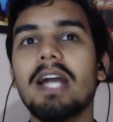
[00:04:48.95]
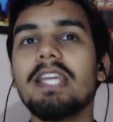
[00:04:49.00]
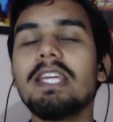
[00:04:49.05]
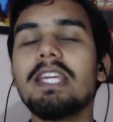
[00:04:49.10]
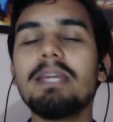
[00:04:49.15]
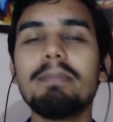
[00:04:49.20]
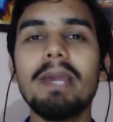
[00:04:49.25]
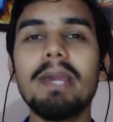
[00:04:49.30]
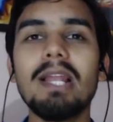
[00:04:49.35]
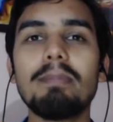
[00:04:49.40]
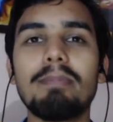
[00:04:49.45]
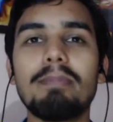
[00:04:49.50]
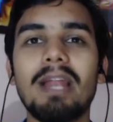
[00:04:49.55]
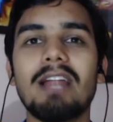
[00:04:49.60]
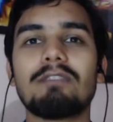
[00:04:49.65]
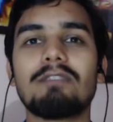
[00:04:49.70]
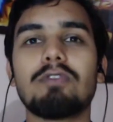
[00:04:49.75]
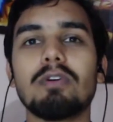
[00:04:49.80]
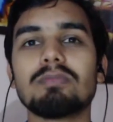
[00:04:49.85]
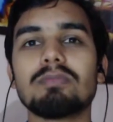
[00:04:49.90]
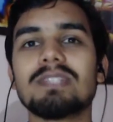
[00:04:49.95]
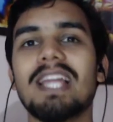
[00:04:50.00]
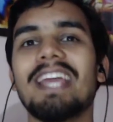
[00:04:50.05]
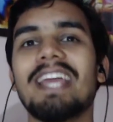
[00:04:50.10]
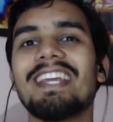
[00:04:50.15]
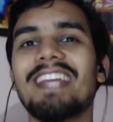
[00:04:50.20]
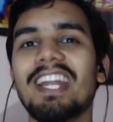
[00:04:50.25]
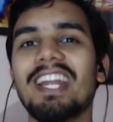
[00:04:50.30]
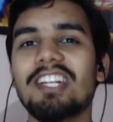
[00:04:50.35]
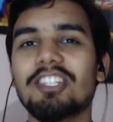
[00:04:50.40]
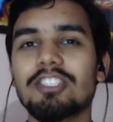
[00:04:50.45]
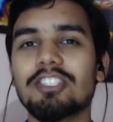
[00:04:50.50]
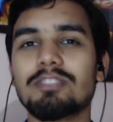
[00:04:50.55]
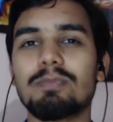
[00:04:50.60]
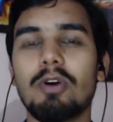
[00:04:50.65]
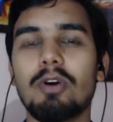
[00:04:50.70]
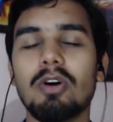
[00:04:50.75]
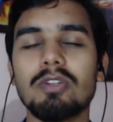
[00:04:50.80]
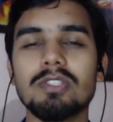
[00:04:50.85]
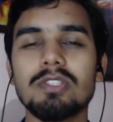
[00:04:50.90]
email platforms like
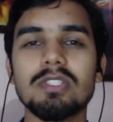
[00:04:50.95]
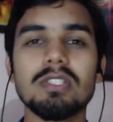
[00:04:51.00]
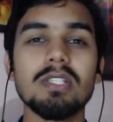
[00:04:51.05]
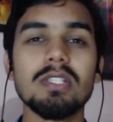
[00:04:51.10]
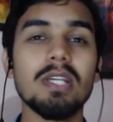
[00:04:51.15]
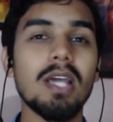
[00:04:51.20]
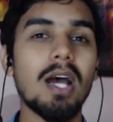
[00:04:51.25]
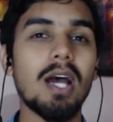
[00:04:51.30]
GetResponse,